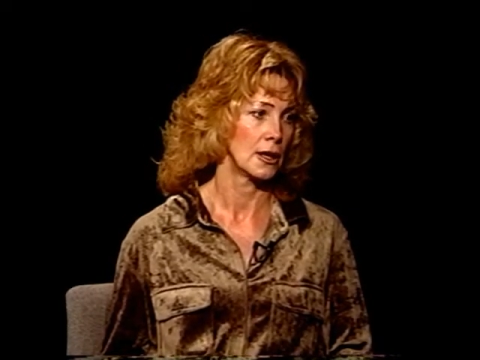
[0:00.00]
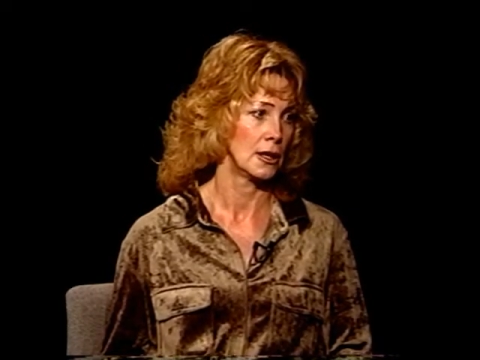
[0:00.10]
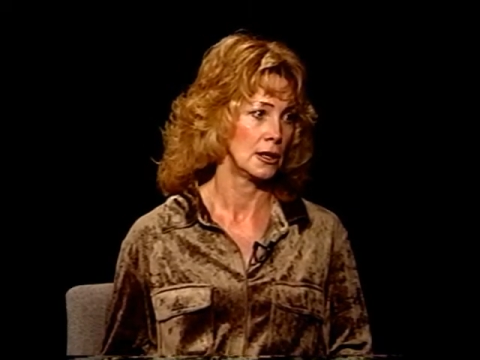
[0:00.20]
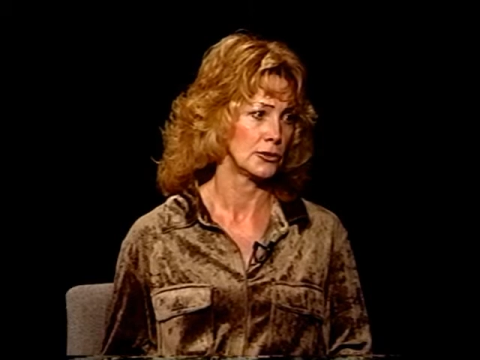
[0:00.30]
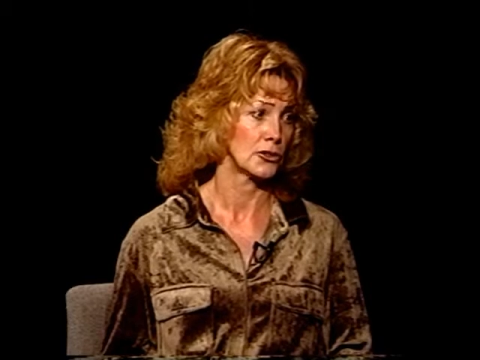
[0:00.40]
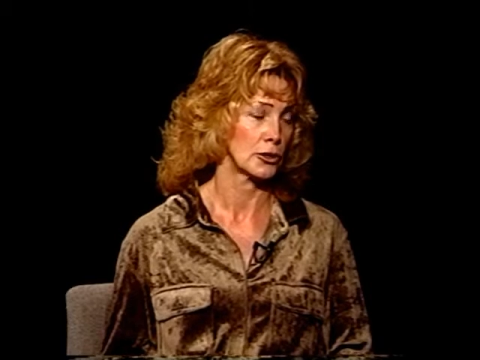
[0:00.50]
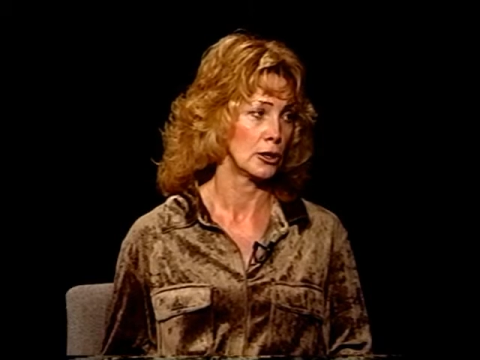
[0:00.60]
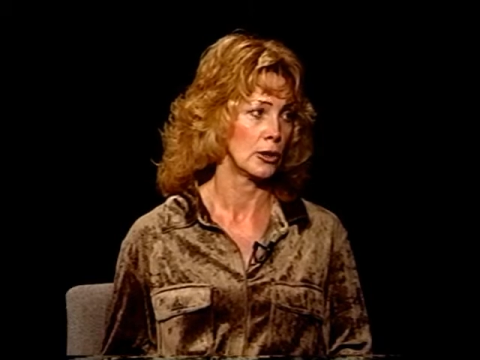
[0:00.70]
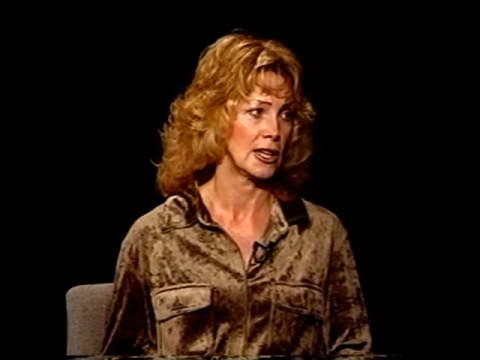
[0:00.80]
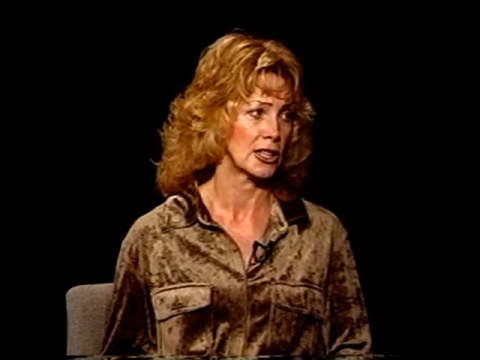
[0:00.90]
And so
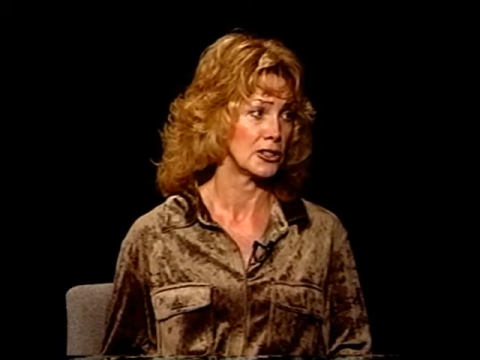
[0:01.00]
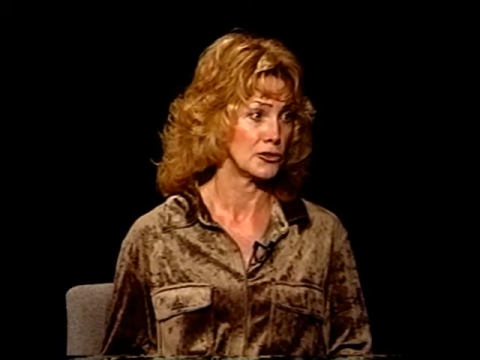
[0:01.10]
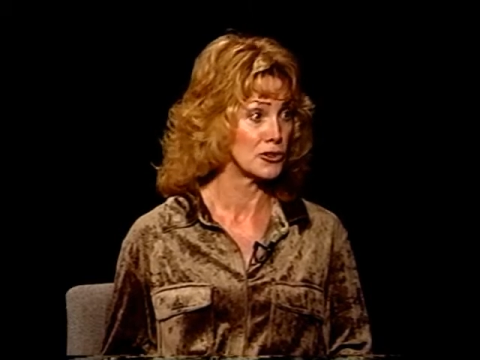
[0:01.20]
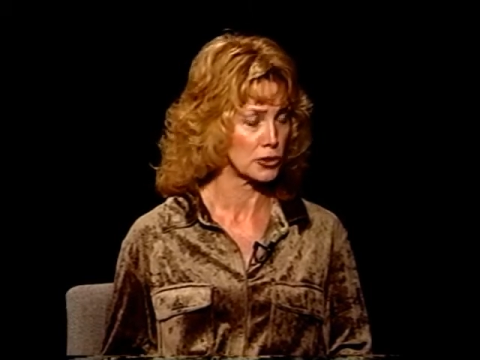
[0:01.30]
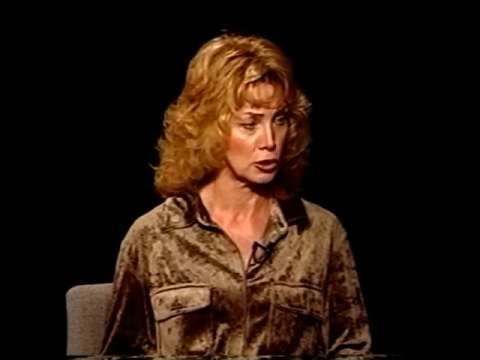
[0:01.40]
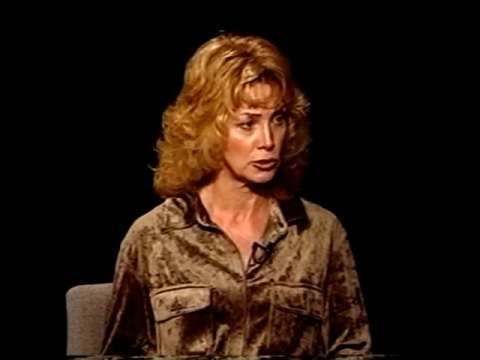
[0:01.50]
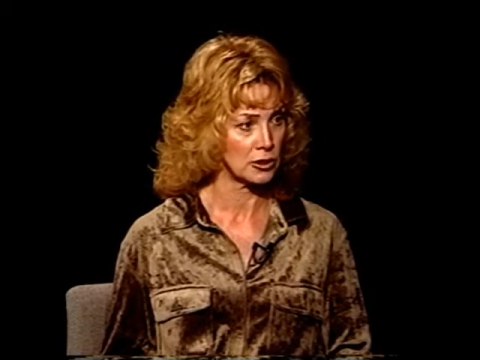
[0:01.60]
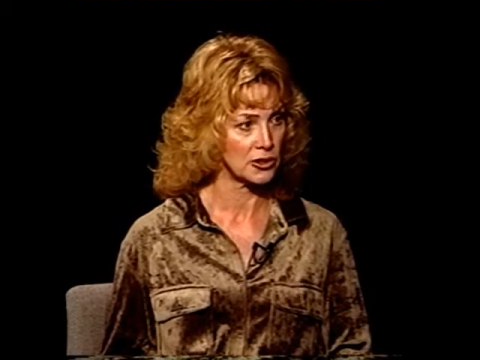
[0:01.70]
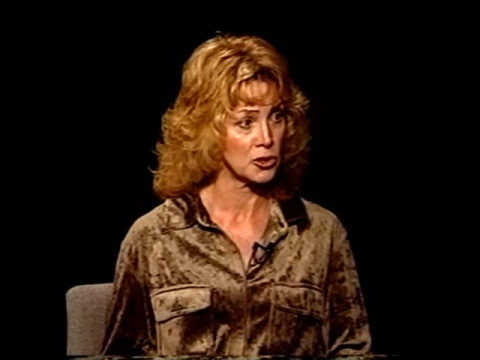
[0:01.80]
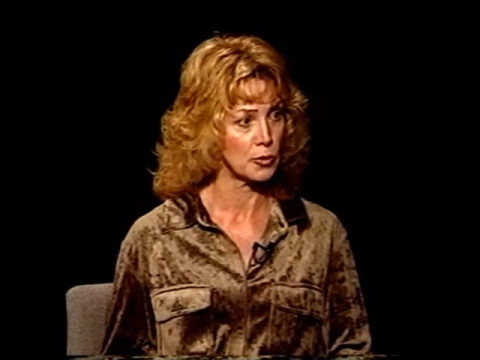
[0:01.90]
I
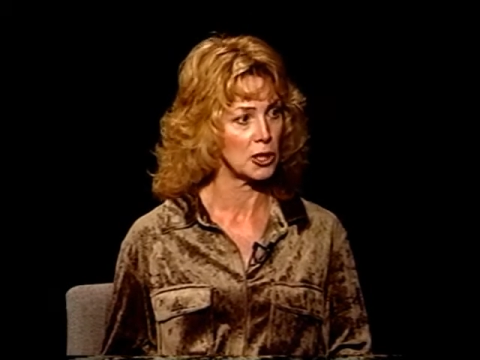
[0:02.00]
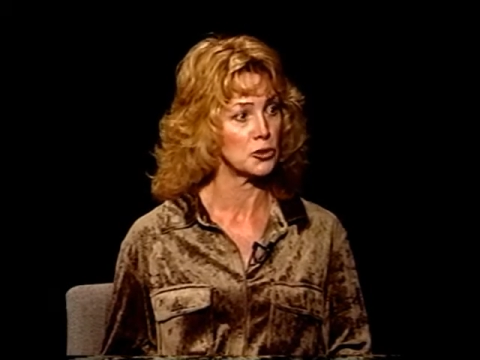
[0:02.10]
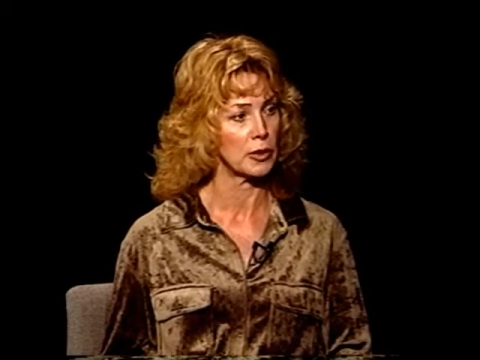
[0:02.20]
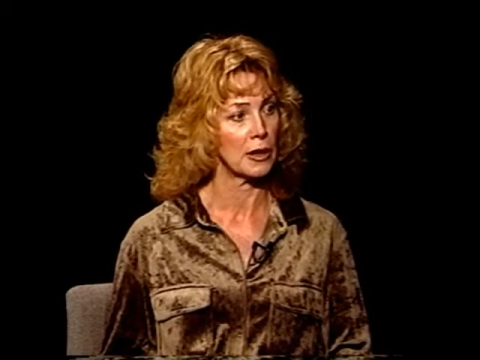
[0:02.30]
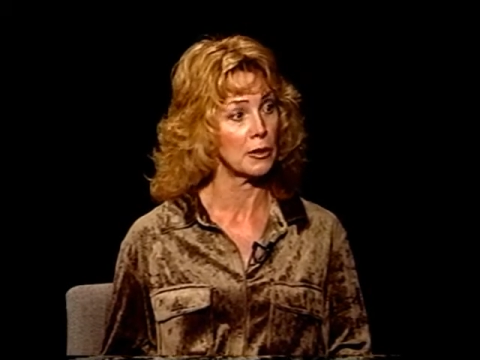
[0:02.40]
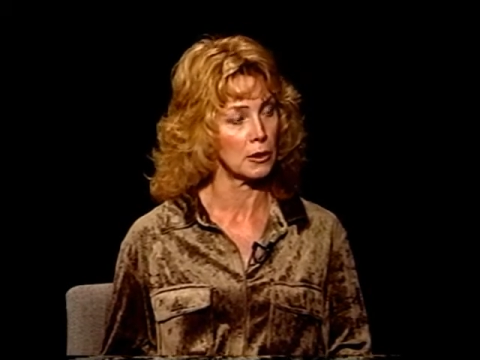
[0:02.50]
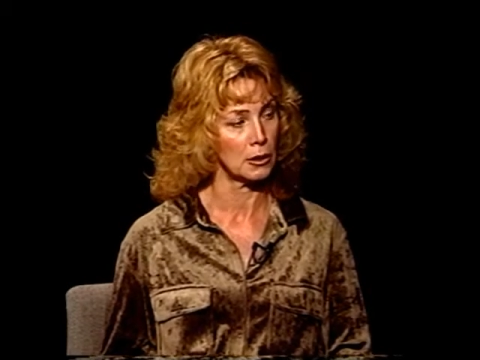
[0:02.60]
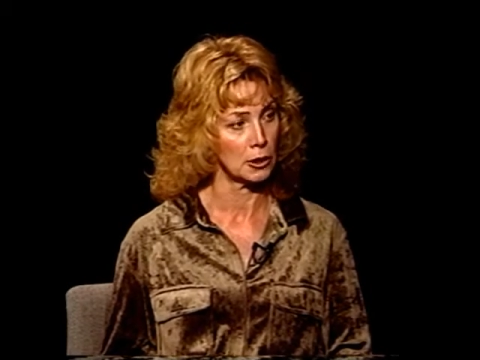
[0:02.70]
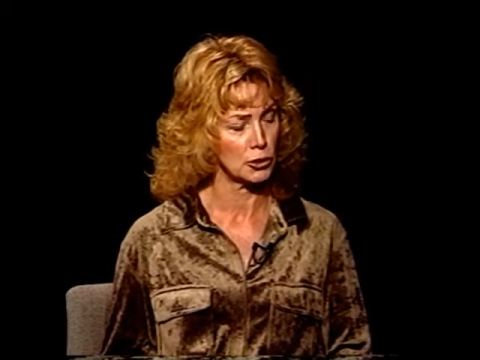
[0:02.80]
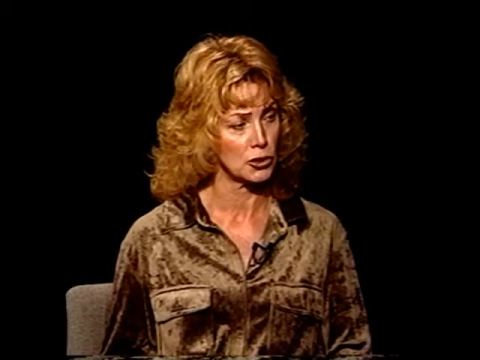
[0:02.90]
consulted a speech
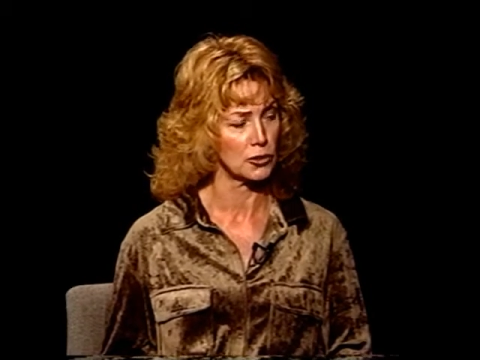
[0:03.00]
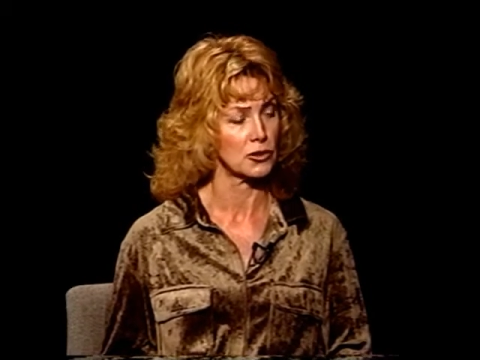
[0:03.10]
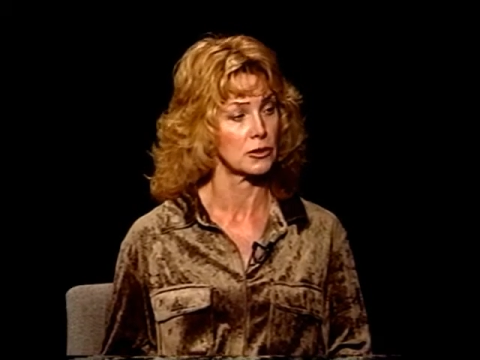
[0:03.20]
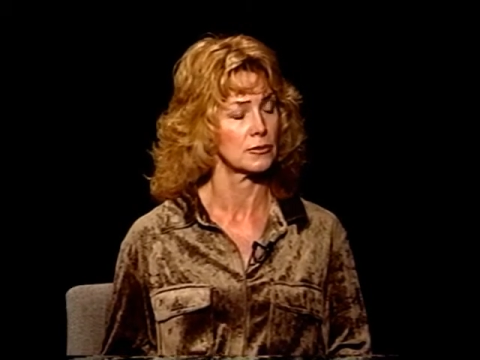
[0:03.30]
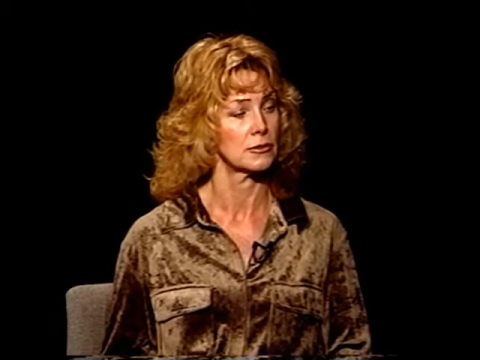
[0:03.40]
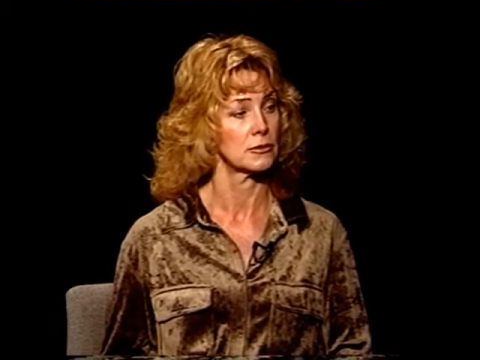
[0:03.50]
pathologist.